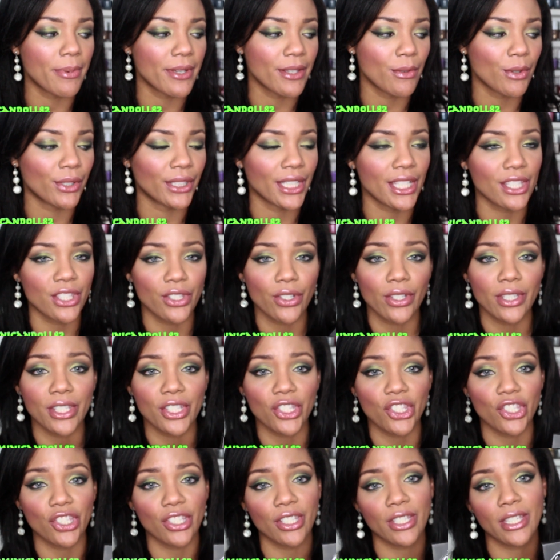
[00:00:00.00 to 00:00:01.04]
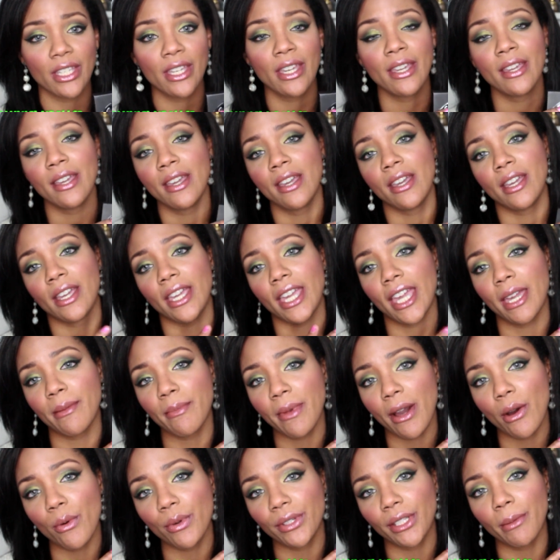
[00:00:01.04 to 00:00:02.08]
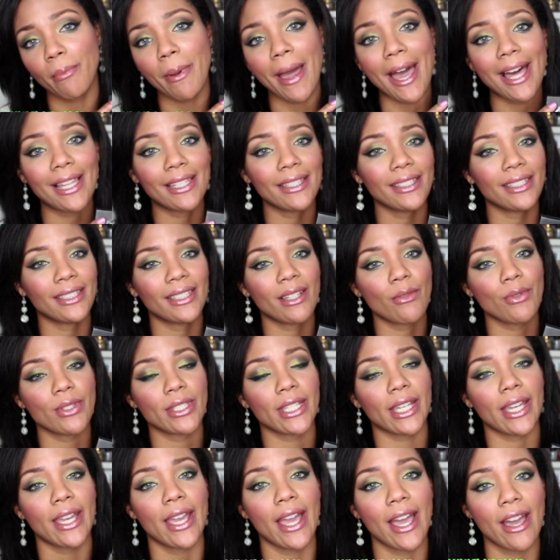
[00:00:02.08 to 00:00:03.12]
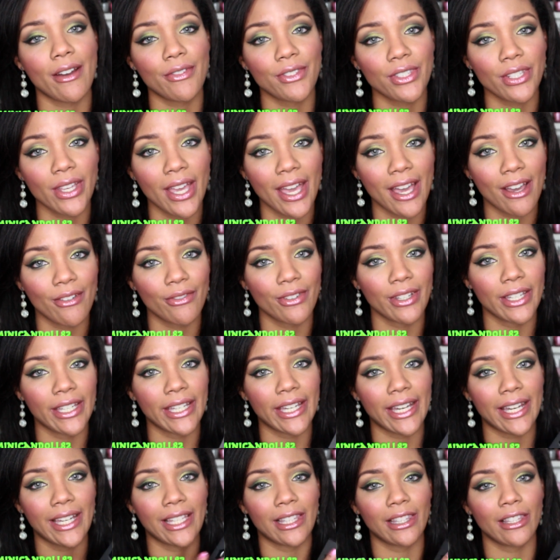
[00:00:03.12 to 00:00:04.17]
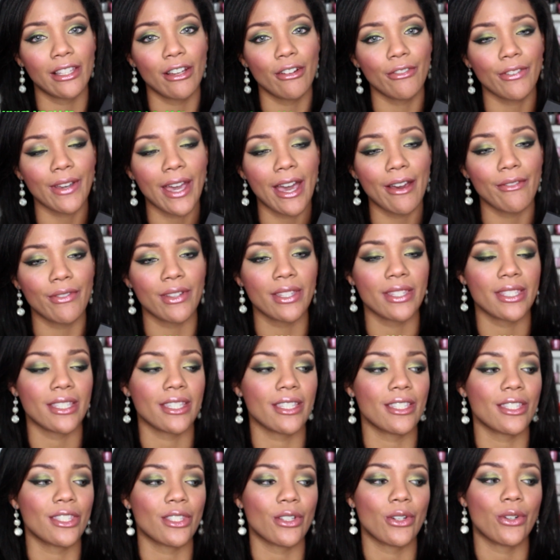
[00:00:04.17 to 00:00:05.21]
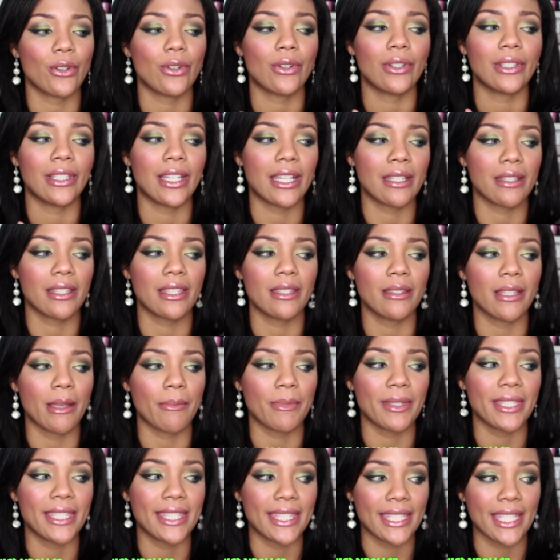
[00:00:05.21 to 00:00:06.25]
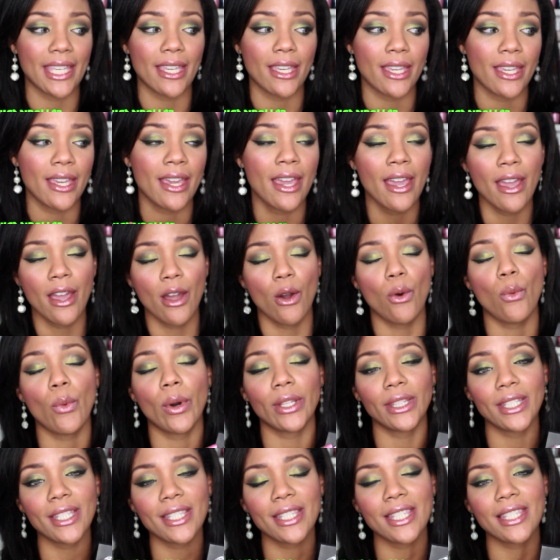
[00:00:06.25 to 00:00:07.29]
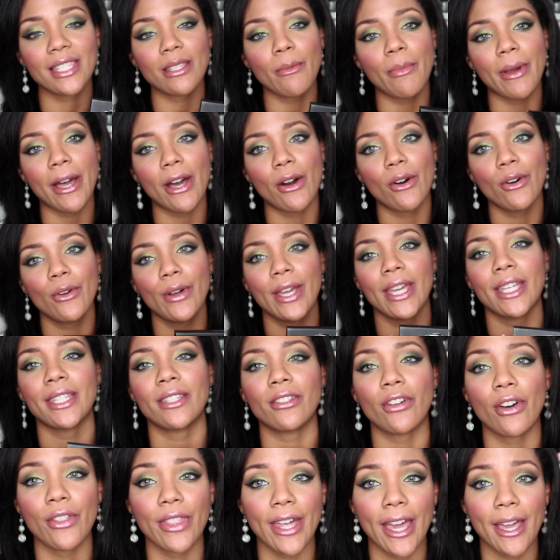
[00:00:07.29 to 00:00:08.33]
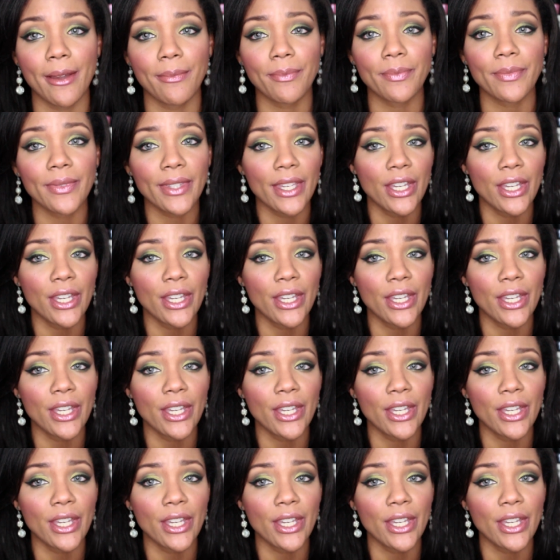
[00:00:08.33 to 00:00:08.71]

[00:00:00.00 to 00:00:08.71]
But when I saw that she came out with a palette, then I was like, I have to have it. I love Kat Von D, so let me see what this is about and all that.